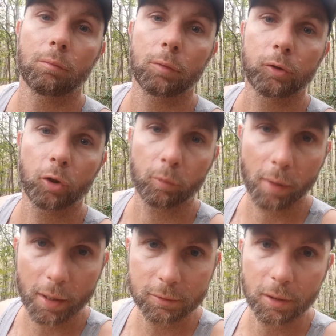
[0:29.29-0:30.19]
mature
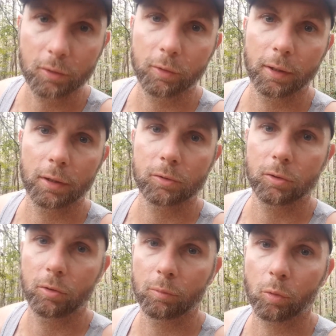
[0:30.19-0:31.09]
mindset you get
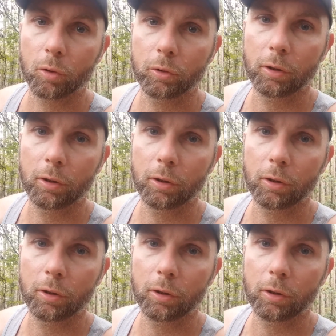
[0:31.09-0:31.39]
into, the more you